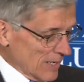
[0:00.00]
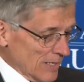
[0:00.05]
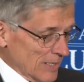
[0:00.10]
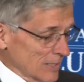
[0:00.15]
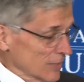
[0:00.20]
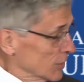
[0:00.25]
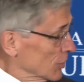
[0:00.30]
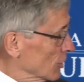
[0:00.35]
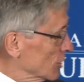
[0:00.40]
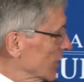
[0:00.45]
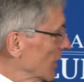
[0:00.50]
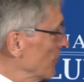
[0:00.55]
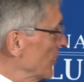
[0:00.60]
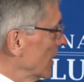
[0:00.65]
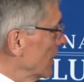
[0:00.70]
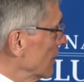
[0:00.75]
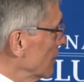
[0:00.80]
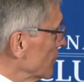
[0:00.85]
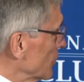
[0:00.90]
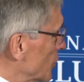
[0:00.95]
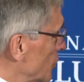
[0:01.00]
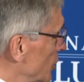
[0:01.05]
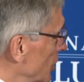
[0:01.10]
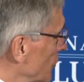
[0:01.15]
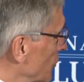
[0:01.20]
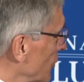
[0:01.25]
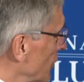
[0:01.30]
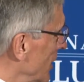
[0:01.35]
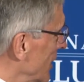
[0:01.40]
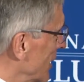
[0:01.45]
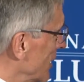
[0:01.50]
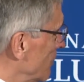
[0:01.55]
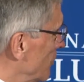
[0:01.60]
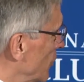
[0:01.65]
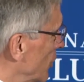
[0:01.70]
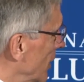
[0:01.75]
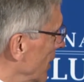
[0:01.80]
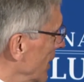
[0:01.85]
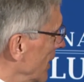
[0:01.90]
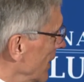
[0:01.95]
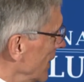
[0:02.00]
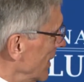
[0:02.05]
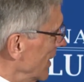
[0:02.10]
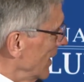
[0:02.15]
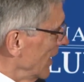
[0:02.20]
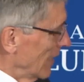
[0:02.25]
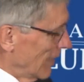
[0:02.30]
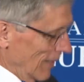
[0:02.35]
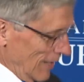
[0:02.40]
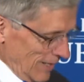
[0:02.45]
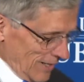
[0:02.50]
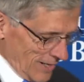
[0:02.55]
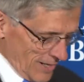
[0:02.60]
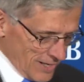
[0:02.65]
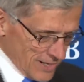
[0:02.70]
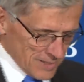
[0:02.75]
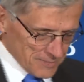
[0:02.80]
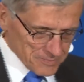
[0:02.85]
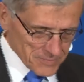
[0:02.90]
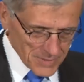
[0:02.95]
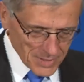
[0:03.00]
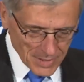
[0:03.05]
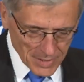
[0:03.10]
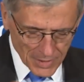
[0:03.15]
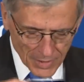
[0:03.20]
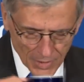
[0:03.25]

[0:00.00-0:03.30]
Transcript: Is there something a little stiffer I could put in here?